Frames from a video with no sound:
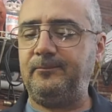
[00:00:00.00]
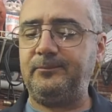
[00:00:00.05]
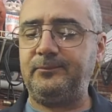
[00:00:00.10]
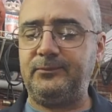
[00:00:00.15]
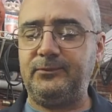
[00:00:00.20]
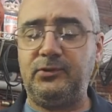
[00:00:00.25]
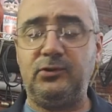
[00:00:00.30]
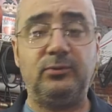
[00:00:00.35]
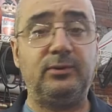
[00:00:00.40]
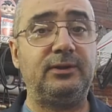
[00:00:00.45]

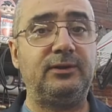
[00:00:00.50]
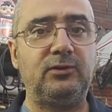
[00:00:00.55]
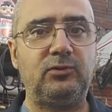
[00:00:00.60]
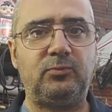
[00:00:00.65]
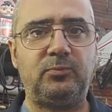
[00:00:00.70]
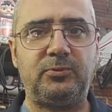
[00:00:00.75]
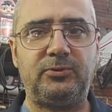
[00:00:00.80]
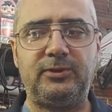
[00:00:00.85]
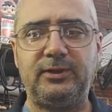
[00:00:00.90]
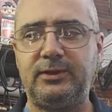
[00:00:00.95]
doing this
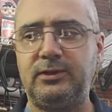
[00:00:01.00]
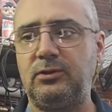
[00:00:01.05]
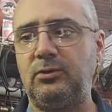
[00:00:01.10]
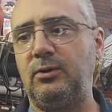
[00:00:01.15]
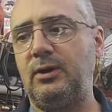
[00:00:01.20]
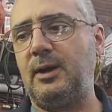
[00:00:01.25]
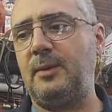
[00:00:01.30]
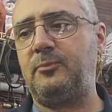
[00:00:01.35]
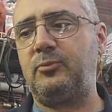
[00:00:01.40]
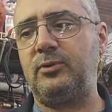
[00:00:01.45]
particular
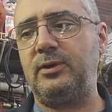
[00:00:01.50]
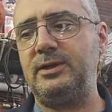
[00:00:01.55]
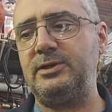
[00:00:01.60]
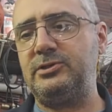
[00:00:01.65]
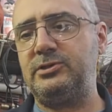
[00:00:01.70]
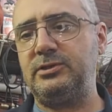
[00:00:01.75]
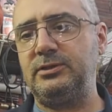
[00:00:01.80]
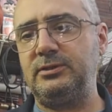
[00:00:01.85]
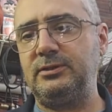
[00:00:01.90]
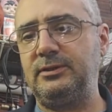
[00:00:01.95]

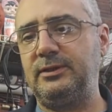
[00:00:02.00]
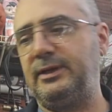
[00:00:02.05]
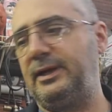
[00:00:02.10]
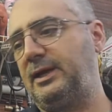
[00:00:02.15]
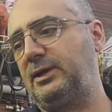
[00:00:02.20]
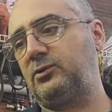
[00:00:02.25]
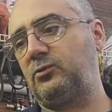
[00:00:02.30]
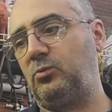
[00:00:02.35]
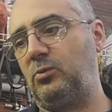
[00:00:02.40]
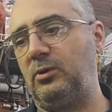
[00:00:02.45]
operation. The
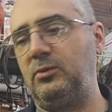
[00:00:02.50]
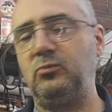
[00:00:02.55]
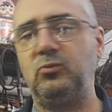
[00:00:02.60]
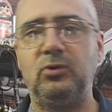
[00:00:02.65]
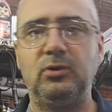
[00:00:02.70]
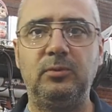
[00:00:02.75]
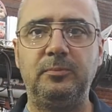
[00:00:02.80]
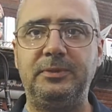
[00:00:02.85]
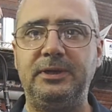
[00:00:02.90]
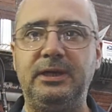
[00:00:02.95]
next one
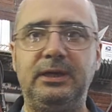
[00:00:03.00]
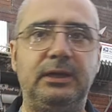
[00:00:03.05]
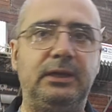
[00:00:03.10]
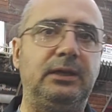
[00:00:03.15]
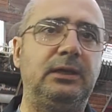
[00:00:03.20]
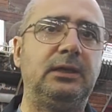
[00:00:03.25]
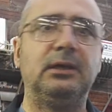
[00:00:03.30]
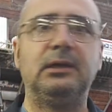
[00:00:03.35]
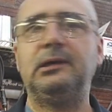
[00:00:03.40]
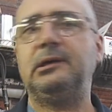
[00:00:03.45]
will be
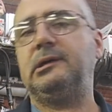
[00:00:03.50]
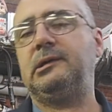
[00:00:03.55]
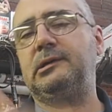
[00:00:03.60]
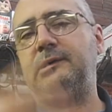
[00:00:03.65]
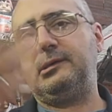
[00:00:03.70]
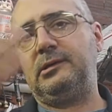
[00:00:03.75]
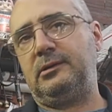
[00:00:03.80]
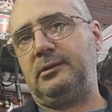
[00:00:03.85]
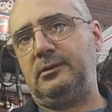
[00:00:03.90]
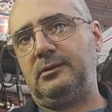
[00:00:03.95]

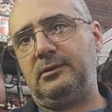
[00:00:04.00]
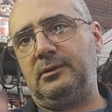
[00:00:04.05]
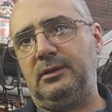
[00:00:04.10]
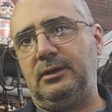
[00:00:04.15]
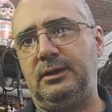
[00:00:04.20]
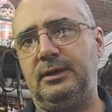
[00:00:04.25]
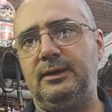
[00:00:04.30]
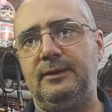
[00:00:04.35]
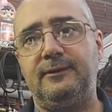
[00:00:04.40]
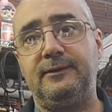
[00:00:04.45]

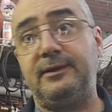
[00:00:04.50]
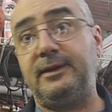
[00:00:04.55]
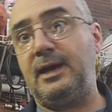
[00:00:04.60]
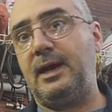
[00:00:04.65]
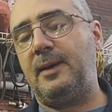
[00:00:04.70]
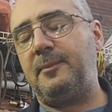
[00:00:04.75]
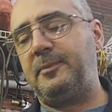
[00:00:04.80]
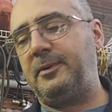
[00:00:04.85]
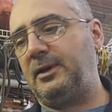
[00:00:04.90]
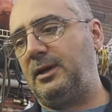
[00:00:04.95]
the
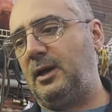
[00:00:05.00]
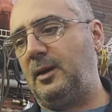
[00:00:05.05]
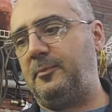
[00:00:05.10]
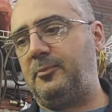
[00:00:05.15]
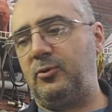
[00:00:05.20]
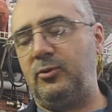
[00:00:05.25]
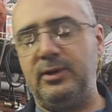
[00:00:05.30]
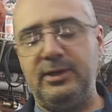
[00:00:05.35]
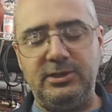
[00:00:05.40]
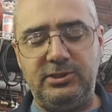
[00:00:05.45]
tapping
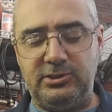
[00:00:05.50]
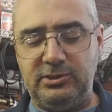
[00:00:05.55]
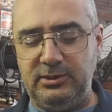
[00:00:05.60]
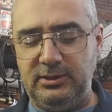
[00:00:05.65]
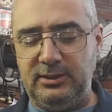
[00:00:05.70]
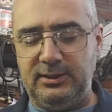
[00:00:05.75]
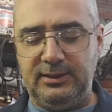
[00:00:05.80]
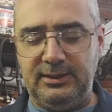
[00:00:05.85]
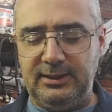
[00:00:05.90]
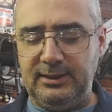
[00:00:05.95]
operation,
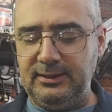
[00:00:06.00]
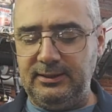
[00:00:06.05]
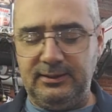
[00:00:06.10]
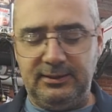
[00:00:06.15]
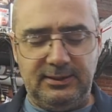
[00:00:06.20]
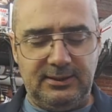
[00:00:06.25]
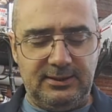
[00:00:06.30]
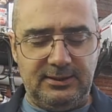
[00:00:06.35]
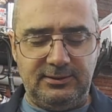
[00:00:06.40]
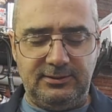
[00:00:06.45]
and
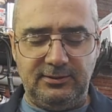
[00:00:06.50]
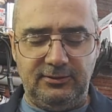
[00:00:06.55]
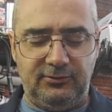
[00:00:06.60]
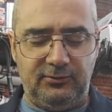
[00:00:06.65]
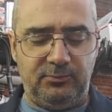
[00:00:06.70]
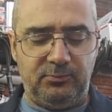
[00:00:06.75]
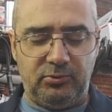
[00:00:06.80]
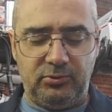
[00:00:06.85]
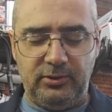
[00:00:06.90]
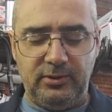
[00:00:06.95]
then
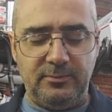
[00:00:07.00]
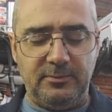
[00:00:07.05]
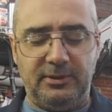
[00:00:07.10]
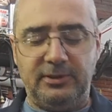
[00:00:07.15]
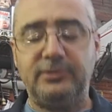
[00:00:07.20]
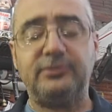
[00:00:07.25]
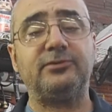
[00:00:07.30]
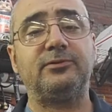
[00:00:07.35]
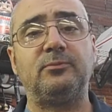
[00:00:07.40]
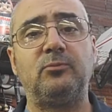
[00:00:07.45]
just pretty
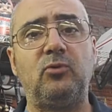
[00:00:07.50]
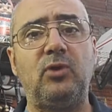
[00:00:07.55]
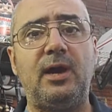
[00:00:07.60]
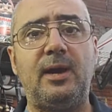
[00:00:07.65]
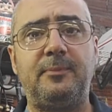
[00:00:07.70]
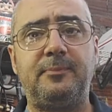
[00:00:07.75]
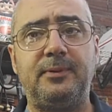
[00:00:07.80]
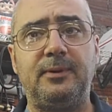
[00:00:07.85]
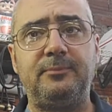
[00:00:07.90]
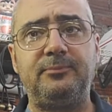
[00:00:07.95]
much some
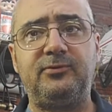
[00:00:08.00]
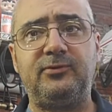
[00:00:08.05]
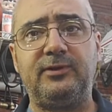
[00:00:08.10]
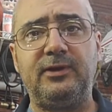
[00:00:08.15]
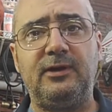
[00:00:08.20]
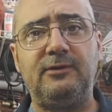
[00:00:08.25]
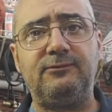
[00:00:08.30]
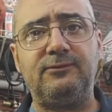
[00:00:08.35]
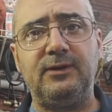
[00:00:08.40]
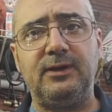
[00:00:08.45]
wrap-up
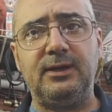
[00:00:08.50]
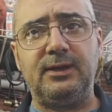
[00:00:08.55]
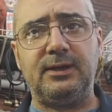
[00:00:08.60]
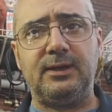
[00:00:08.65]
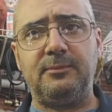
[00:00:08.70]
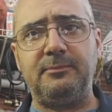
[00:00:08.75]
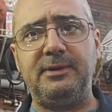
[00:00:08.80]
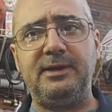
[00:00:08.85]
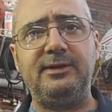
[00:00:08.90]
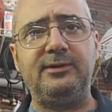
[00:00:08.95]
stuff, and I
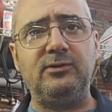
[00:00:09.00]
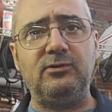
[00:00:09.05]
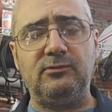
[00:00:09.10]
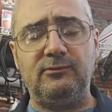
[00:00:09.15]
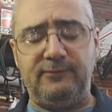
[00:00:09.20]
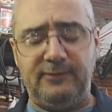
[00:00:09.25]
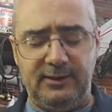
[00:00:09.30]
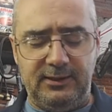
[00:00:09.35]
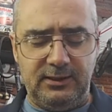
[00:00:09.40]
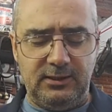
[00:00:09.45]
may do a
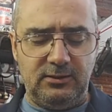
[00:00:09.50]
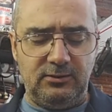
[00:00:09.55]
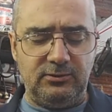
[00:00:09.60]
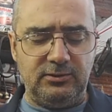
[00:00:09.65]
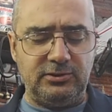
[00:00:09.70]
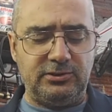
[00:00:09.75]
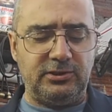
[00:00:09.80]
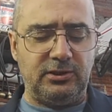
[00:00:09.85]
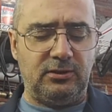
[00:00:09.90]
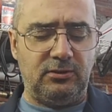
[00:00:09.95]
video to
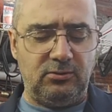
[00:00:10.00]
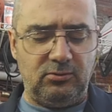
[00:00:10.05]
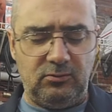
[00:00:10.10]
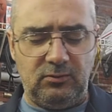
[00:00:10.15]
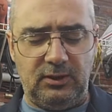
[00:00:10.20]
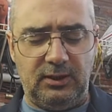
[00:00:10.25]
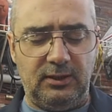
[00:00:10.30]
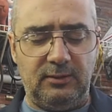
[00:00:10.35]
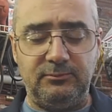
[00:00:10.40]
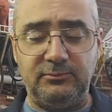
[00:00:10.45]

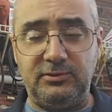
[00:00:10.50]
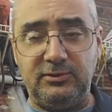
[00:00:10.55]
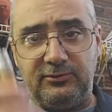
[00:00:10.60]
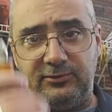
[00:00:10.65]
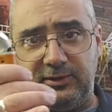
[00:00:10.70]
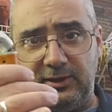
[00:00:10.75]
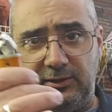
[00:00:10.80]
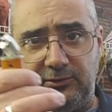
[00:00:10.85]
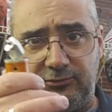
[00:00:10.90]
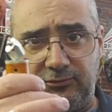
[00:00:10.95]
show just
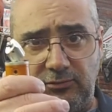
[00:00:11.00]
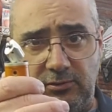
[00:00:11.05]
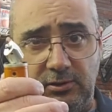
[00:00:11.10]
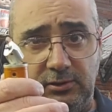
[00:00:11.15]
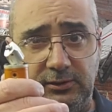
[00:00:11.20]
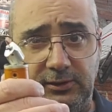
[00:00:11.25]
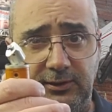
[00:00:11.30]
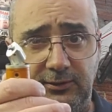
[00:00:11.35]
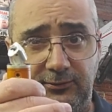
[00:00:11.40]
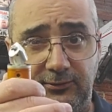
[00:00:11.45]
how
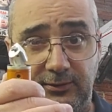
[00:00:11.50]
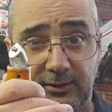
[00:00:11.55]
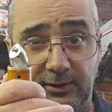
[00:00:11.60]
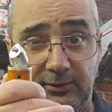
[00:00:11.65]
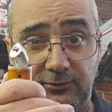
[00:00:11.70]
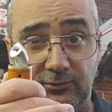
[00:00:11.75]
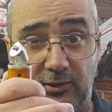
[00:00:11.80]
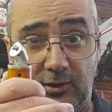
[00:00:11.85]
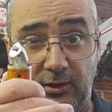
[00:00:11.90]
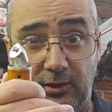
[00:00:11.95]
strong these
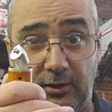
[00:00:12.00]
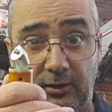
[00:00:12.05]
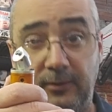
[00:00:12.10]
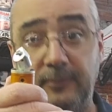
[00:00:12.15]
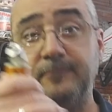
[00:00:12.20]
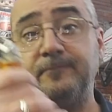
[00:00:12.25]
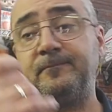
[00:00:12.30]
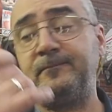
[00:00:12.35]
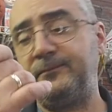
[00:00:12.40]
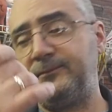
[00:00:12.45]
things are.
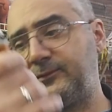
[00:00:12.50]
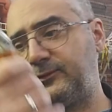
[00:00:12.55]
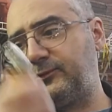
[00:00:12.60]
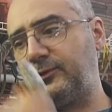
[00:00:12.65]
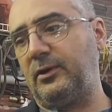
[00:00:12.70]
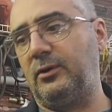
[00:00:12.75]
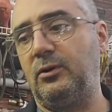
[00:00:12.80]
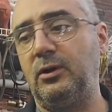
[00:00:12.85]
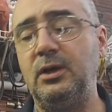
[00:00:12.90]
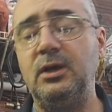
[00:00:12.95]
So,